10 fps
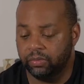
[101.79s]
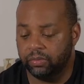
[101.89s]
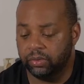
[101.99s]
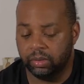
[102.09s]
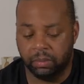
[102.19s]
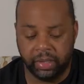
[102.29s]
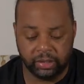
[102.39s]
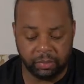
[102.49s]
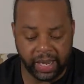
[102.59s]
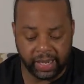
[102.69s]
some
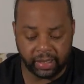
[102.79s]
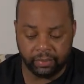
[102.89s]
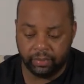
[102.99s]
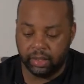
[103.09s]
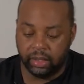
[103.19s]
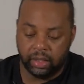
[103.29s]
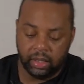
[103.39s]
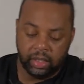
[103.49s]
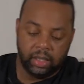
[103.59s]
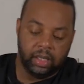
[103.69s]
months back.
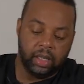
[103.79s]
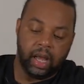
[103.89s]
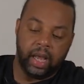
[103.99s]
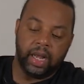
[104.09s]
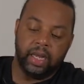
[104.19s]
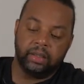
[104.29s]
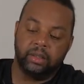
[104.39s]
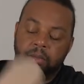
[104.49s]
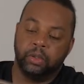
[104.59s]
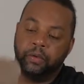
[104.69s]
I got
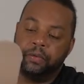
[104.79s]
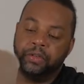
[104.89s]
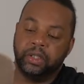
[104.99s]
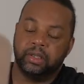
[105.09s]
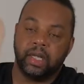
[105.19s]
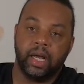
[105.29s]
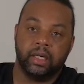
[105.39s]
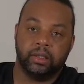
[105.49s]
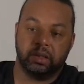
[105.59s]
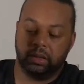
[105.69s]
some little footy
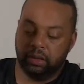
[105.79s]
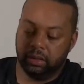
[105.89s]
socks.